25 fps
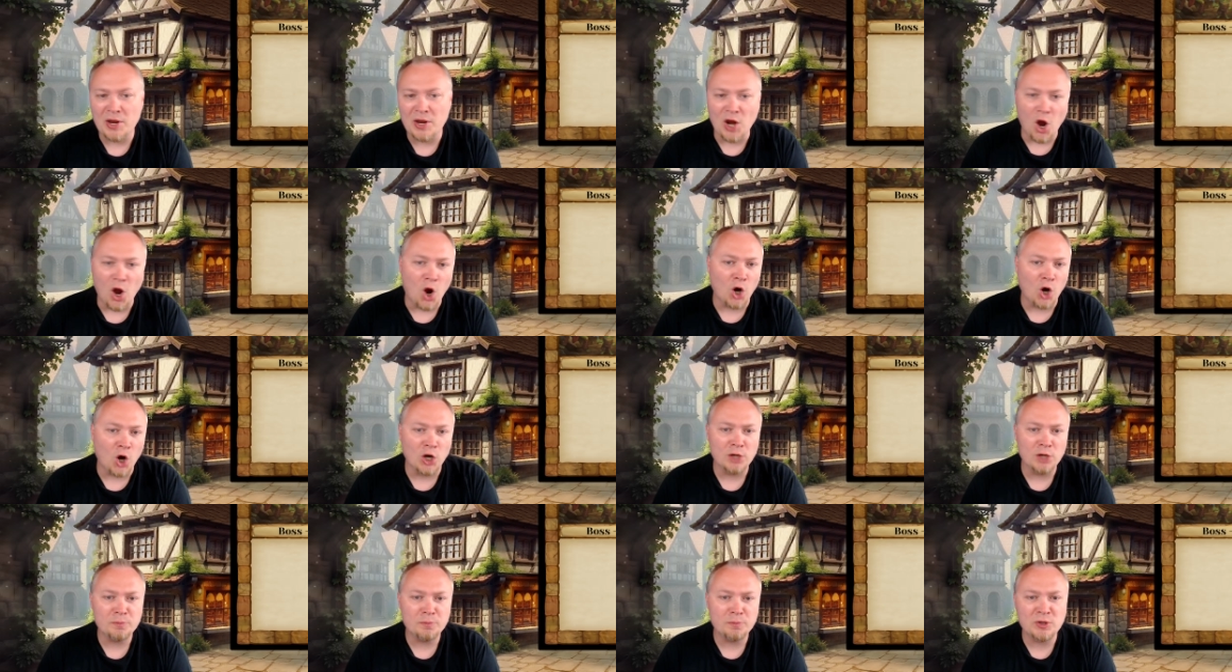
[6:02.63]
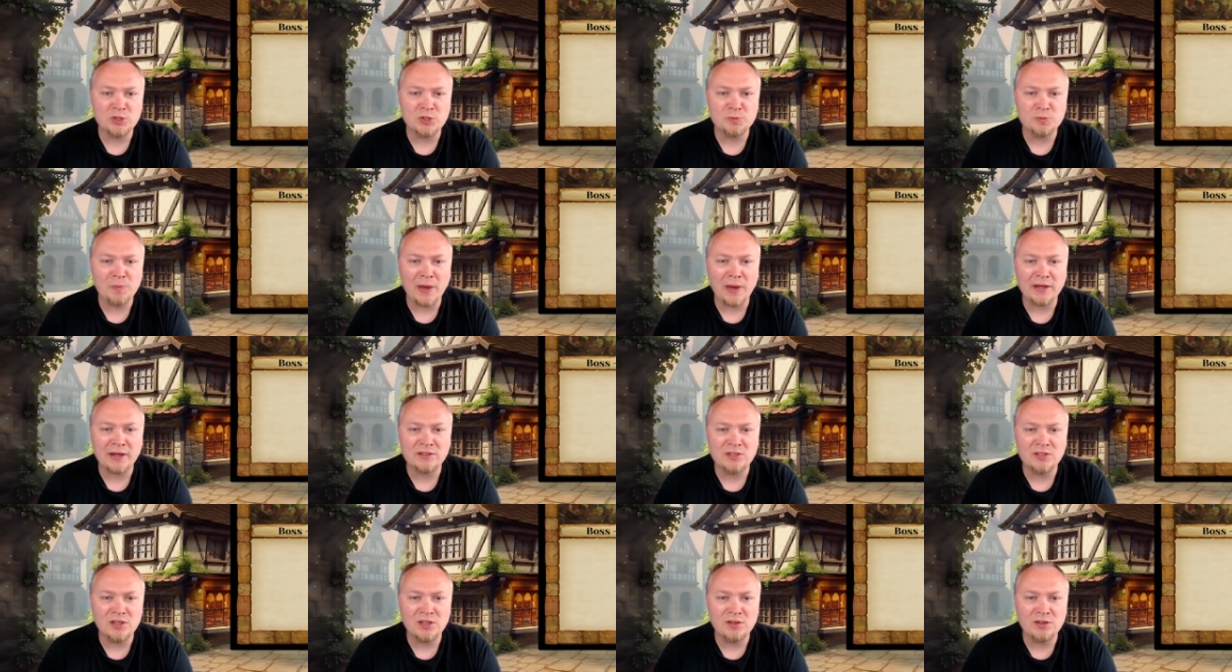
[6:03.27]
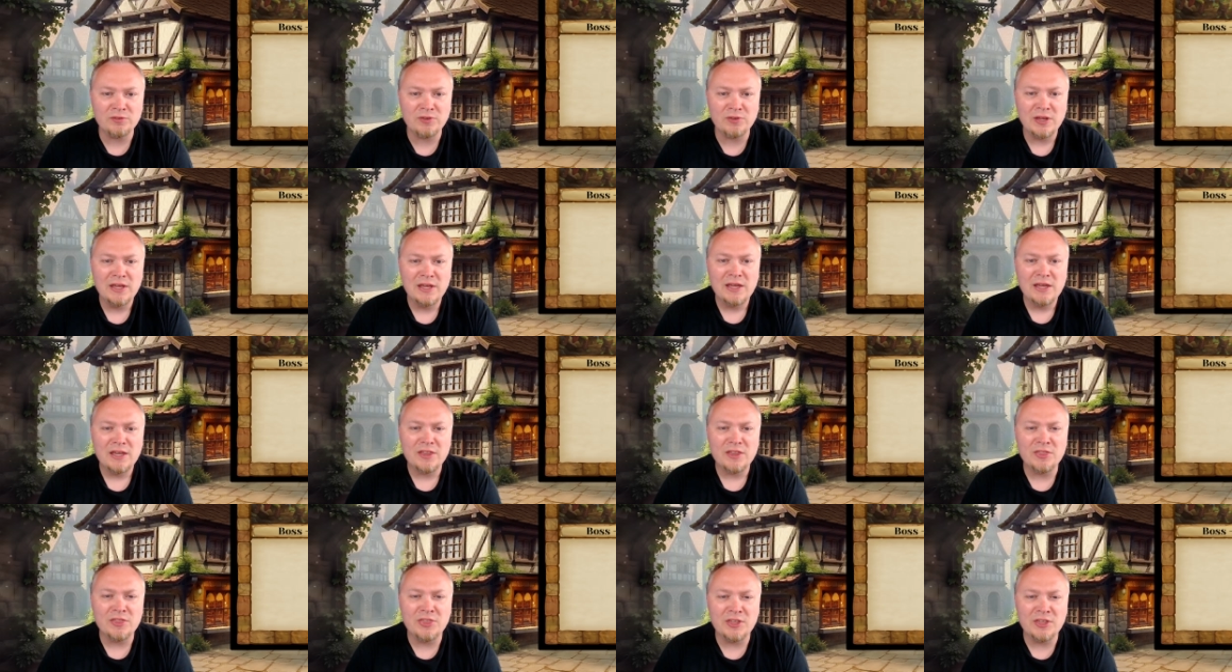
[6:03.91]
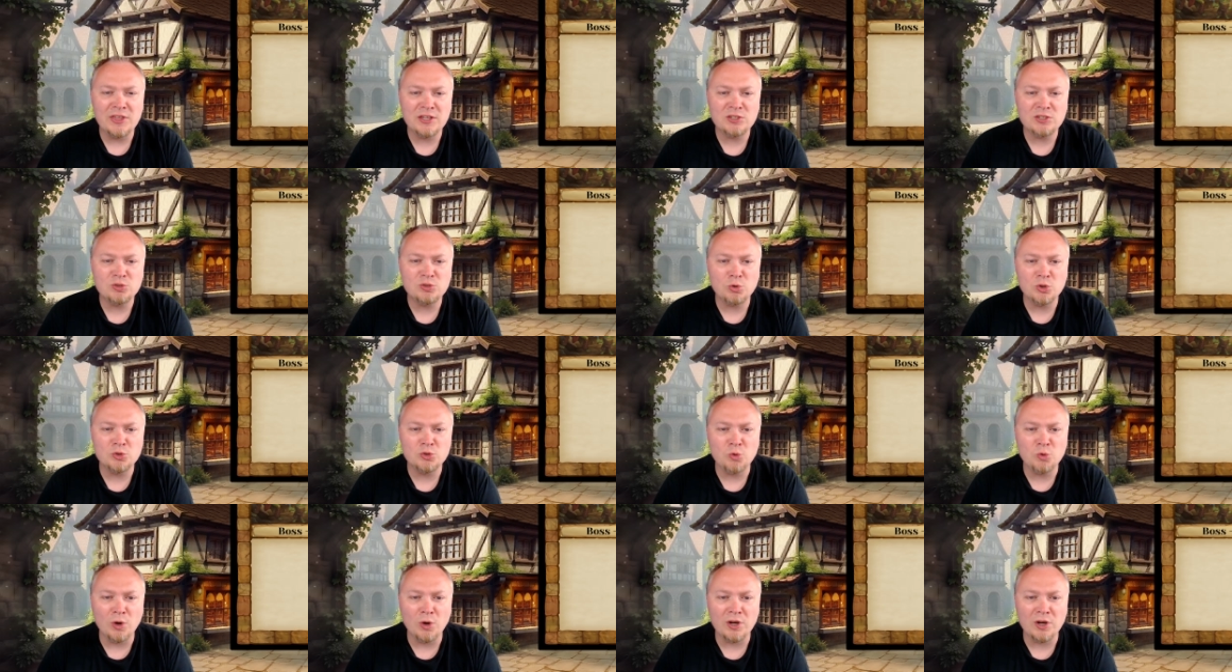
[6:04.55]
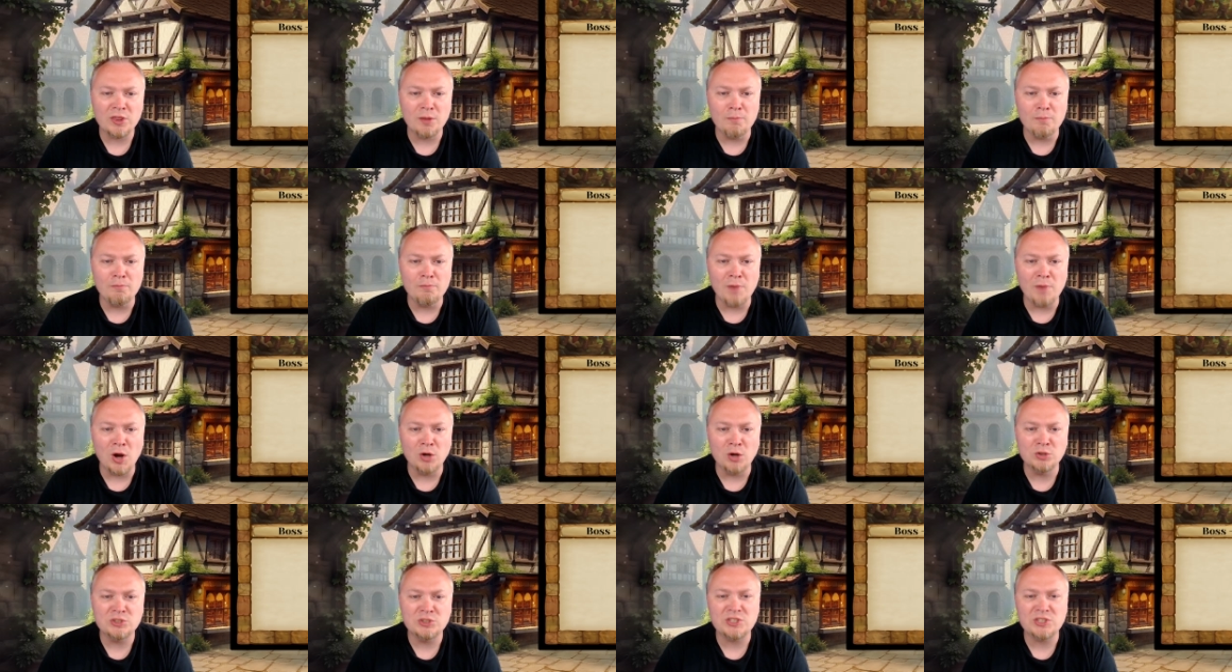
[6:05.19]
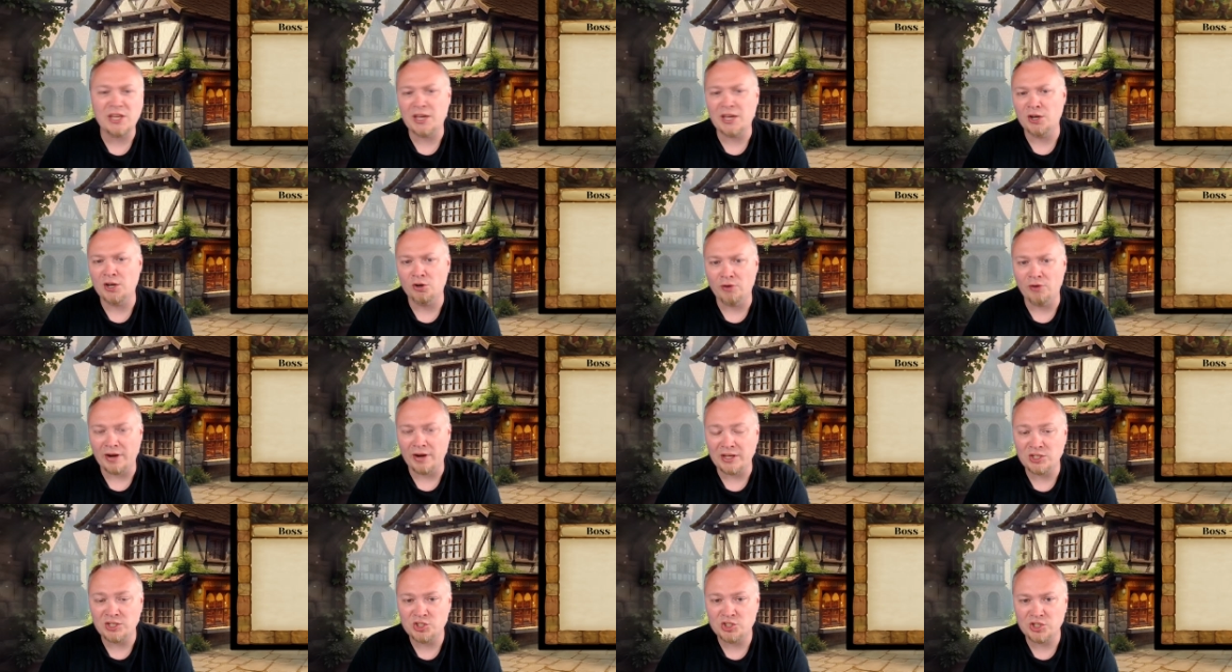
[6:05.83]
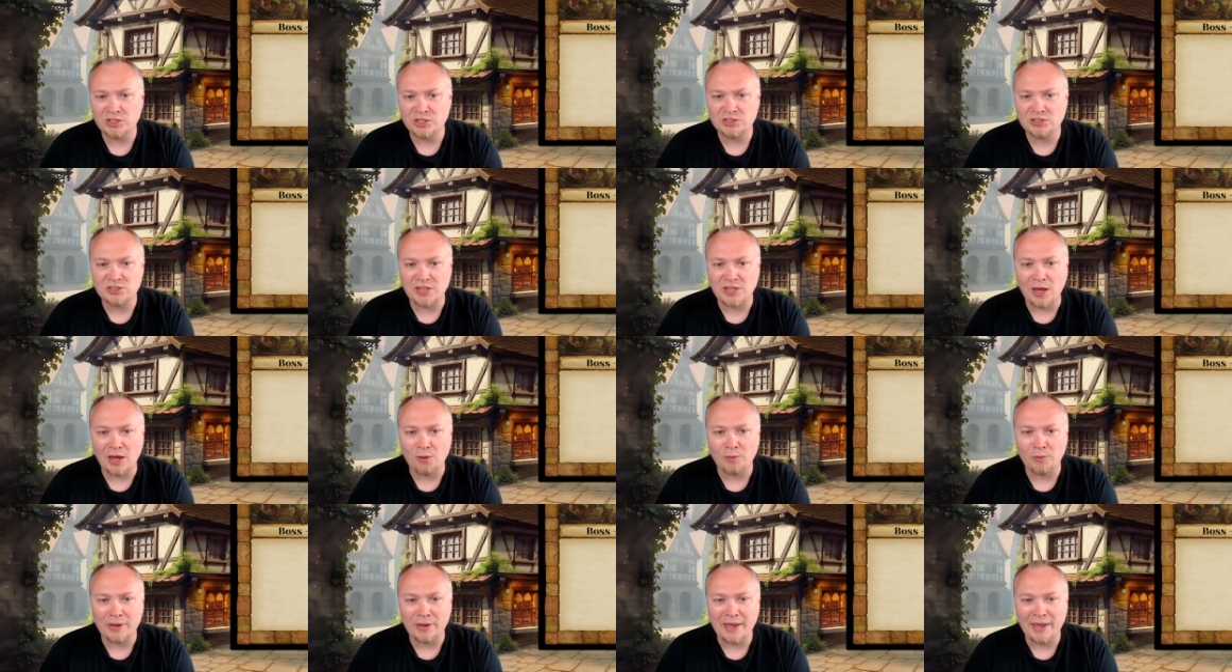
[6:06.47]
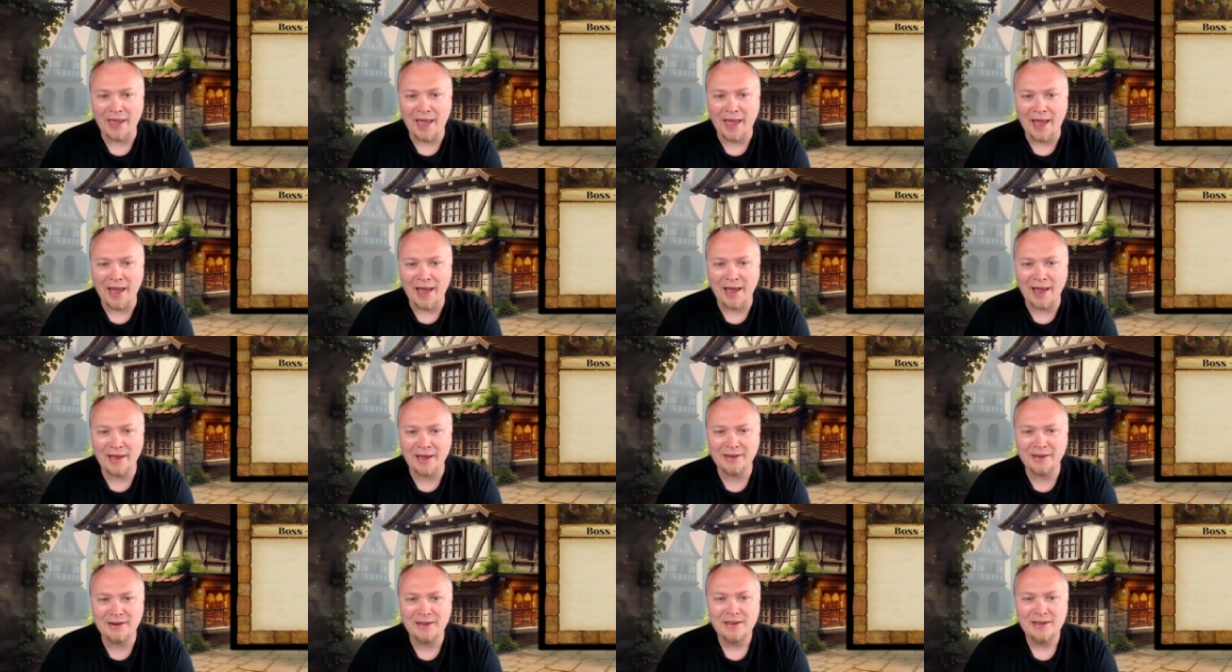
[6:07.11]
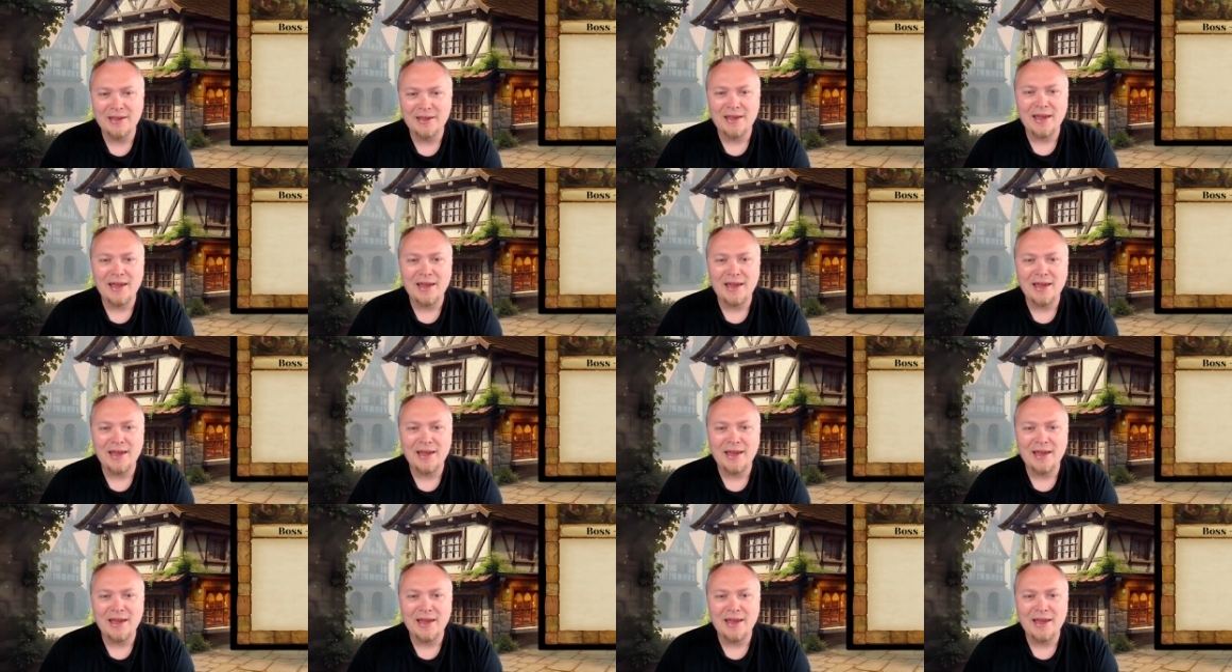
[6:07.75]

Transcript: art perspective, this was one of the most iterations that we had.